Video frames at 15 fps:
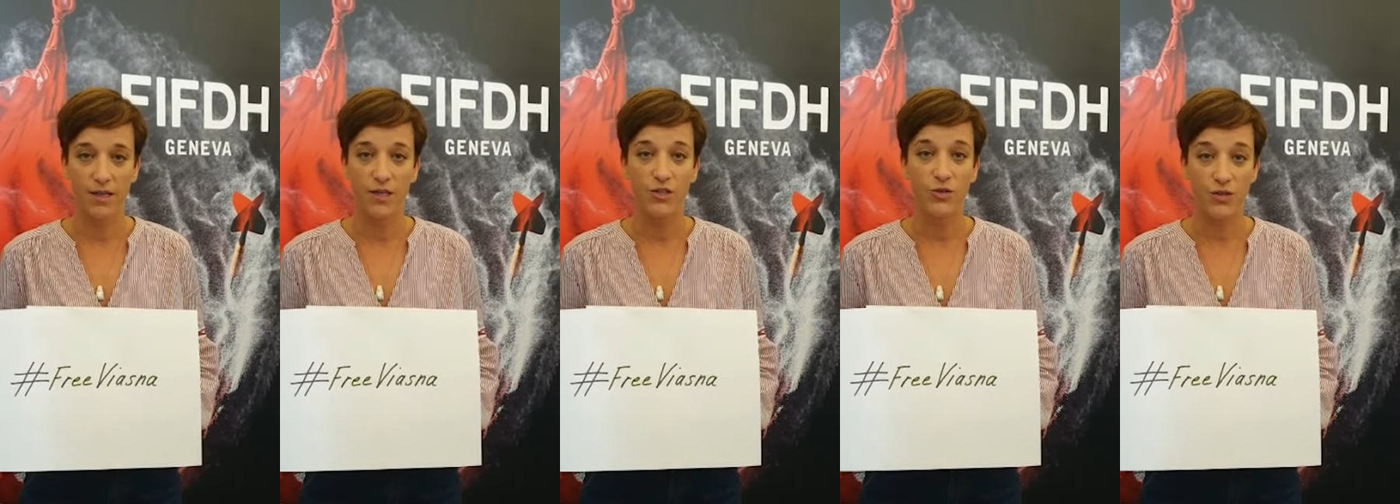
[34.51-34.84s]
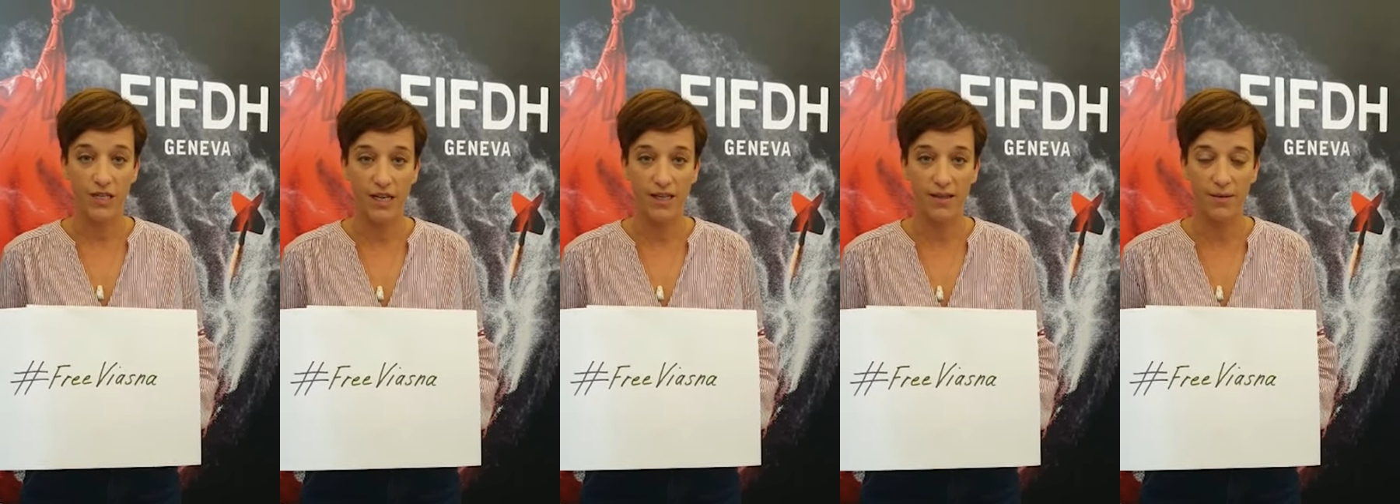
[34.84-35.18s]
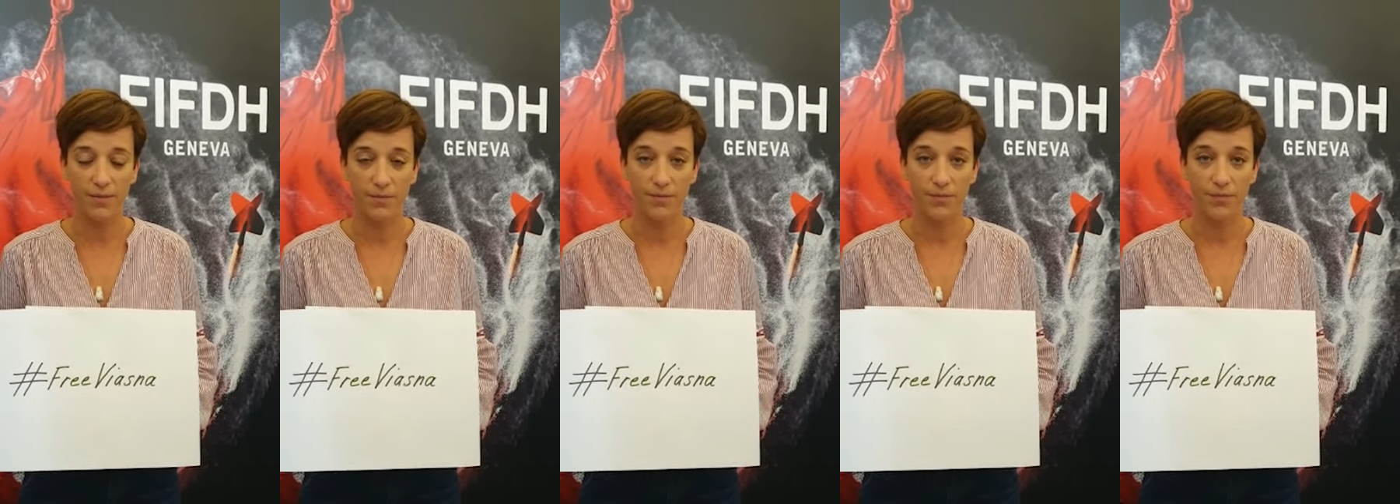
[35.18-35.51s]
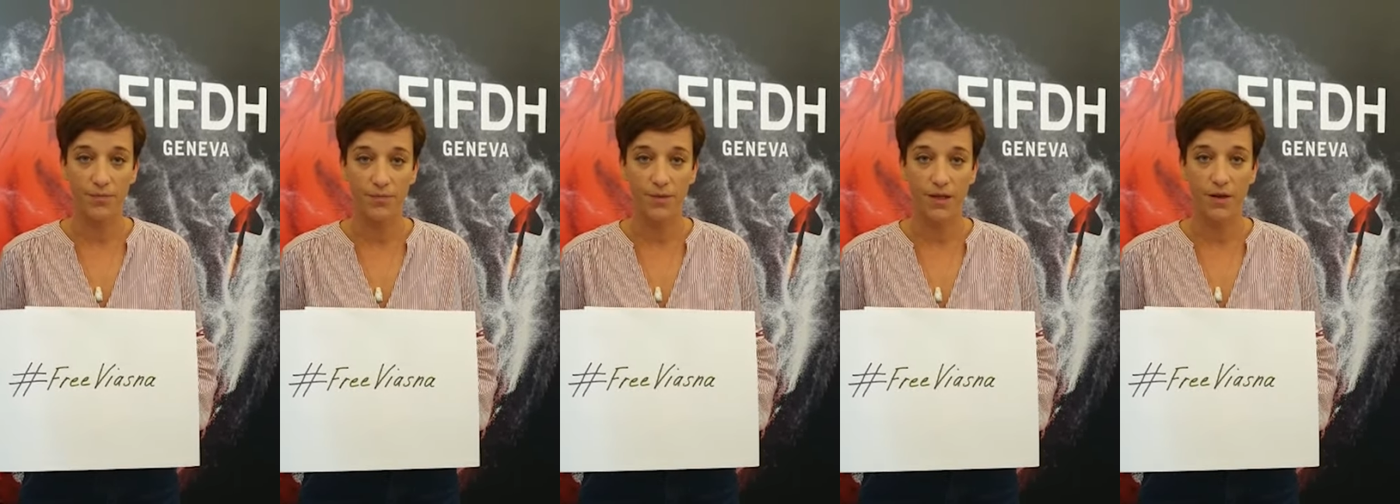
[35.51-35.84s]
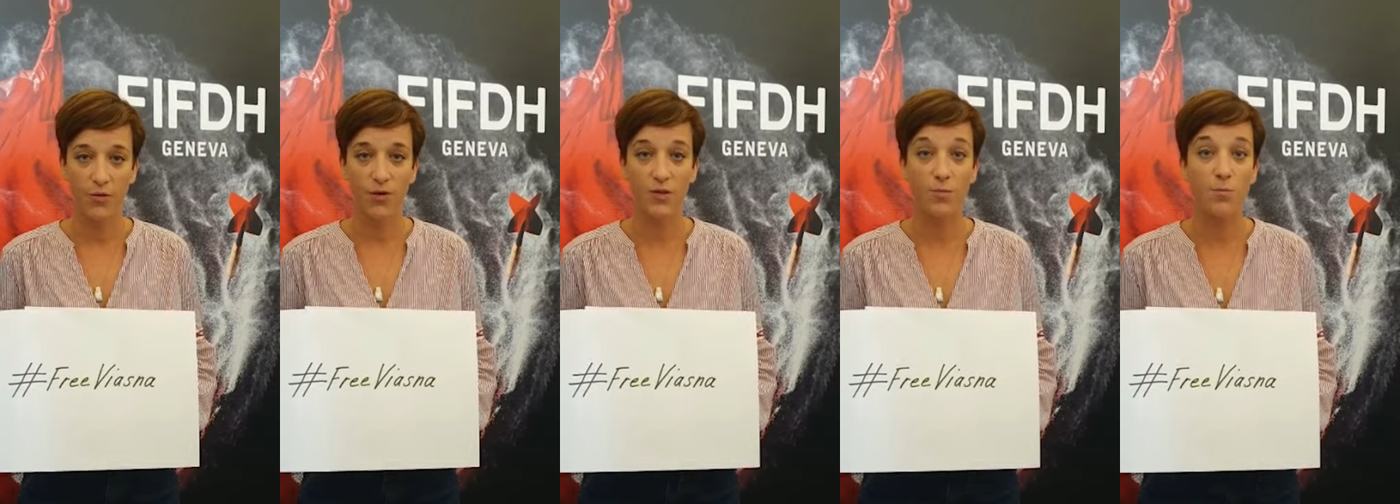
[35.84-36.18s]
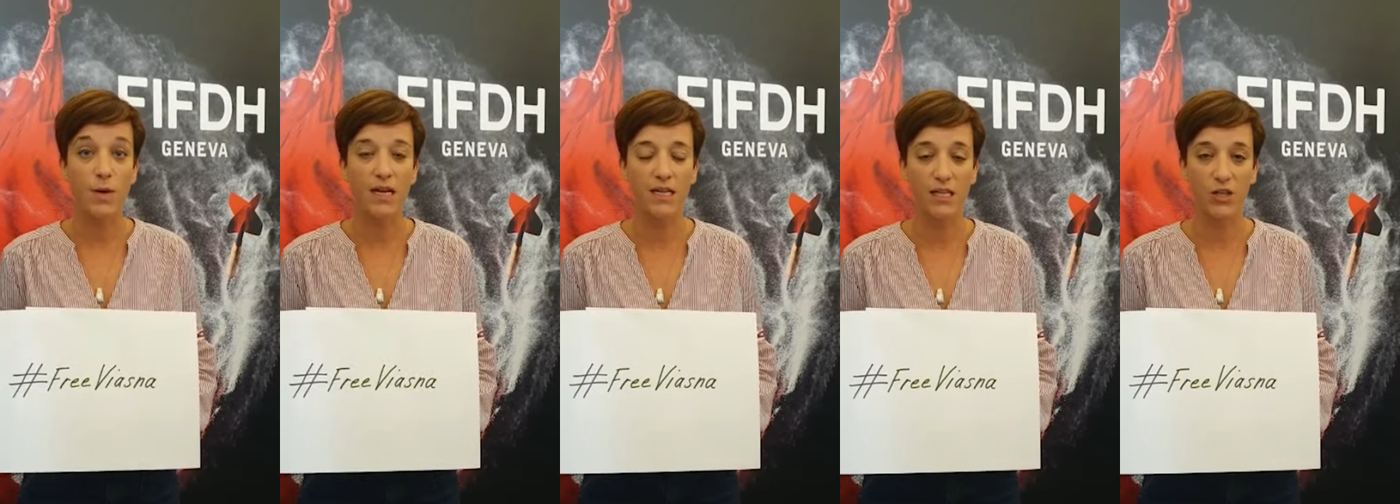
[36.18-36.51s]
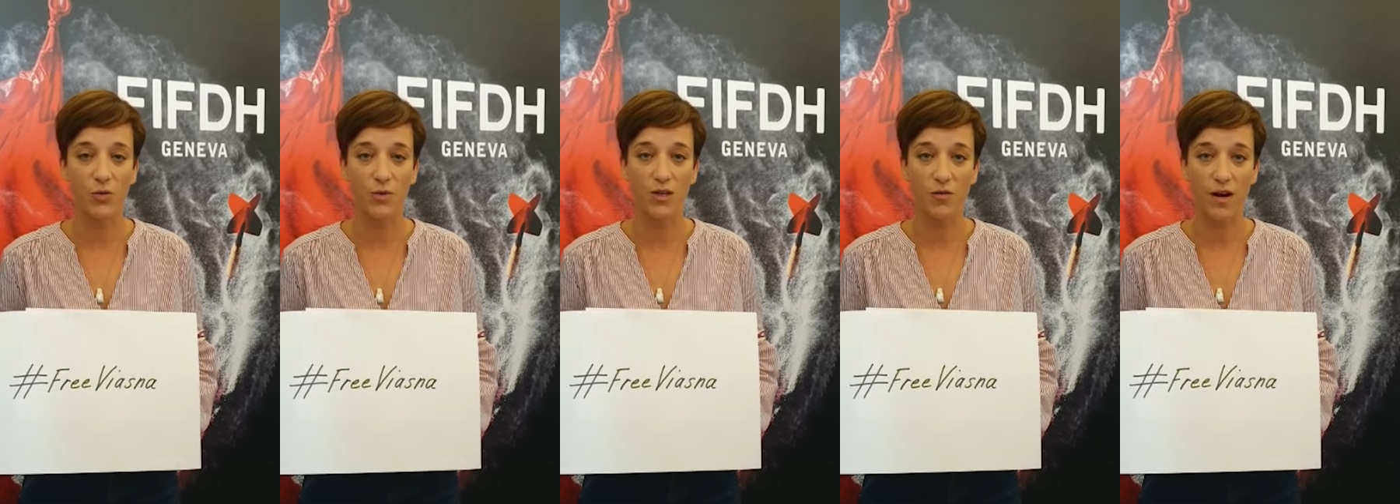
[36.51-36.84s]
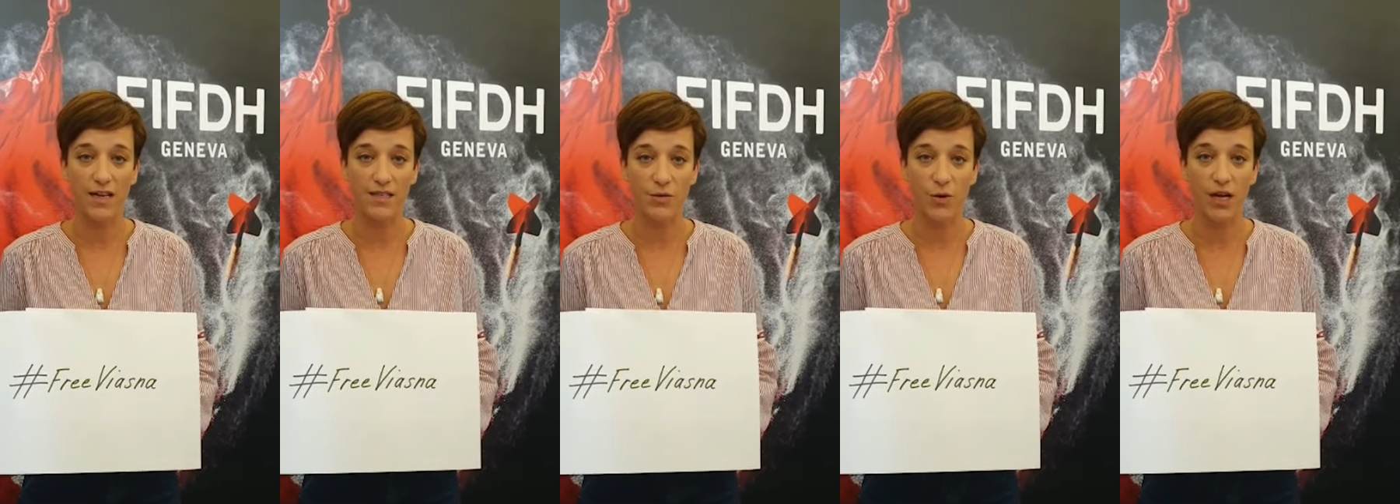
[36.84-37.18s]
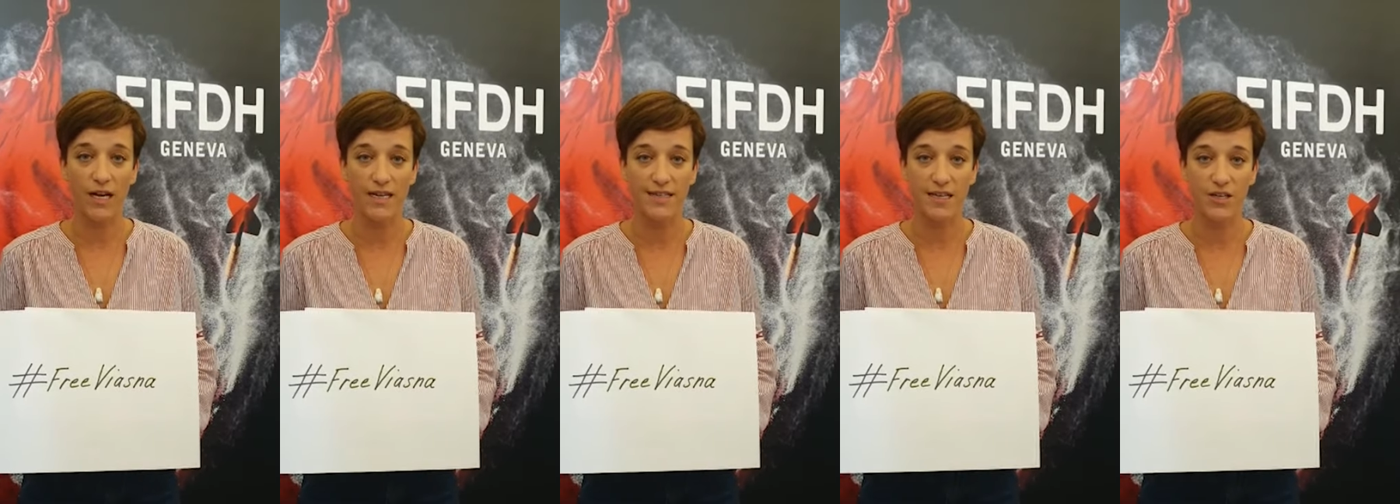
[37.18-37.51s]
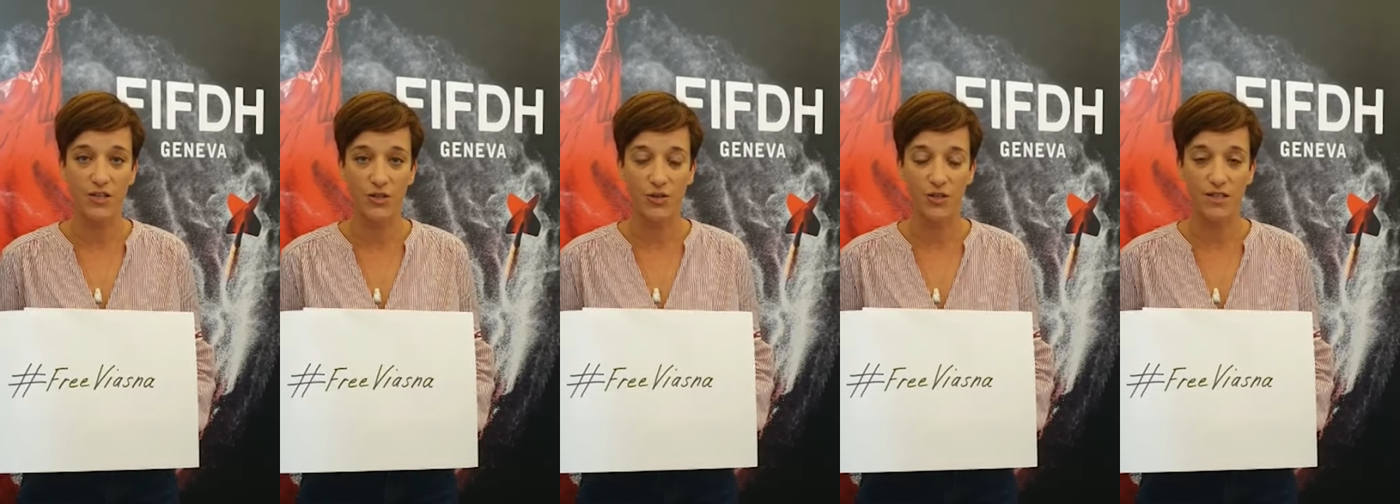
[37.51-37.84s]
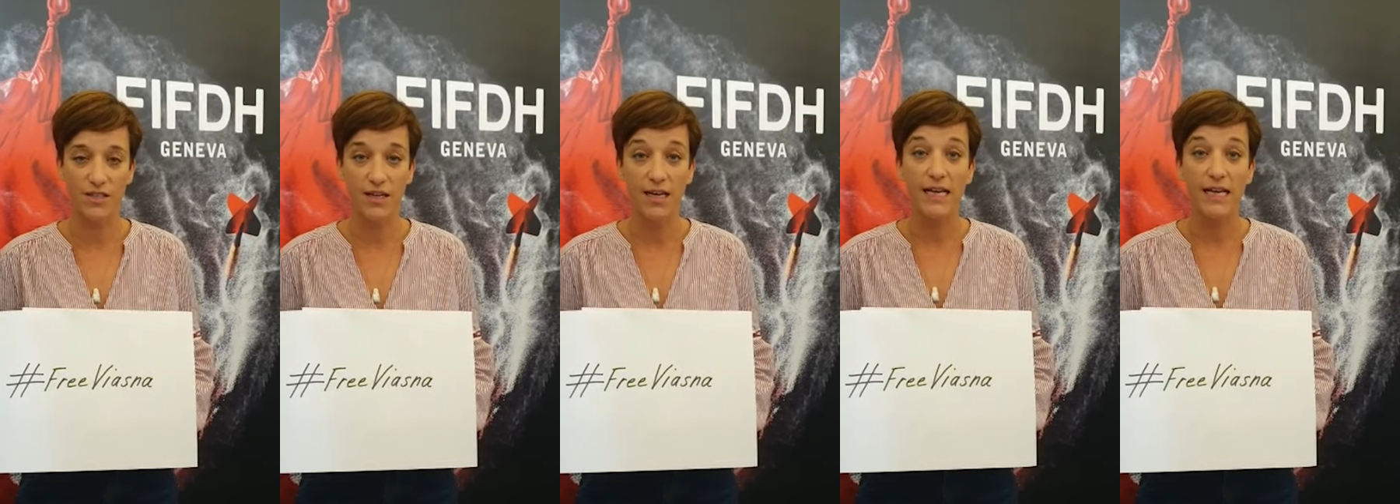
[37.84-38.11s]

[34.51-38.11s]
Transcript: Today, with many human rights organizations,